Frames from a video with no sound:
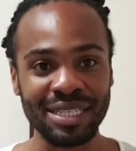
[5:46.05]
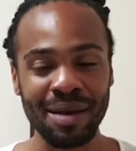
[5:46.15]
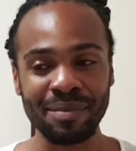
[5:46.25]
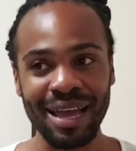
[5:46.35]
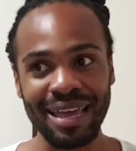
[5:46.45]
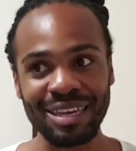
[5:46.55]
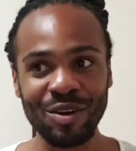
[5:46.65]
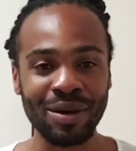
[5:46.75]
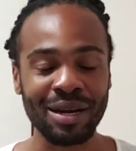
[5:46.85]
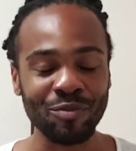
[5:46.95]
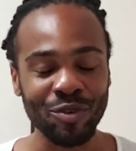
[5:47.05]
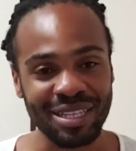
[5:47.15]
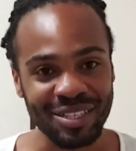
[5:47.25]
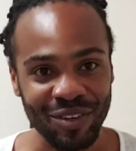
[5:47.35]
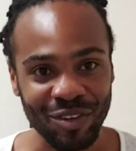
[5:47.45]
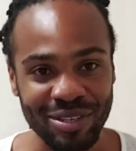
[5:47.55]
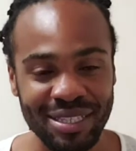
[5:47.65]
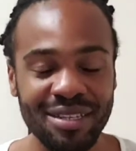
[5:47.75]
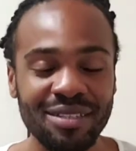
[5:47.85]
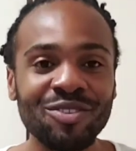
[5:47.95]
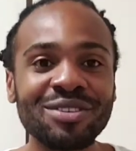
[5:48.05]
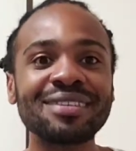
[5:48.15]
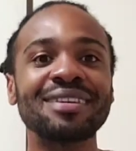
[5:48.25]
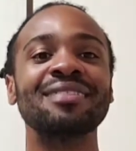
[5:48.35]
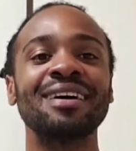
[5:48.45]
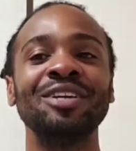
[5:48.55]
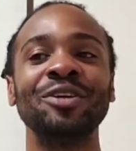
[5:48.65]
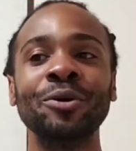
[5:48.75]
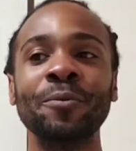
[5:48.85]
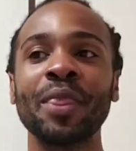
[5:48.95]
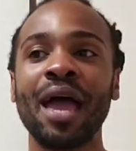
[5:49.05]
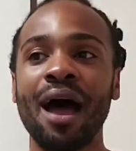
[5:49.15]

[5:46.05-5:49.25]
So I'm like, you know what, I'm doing this for Christina. So Christina, thank you.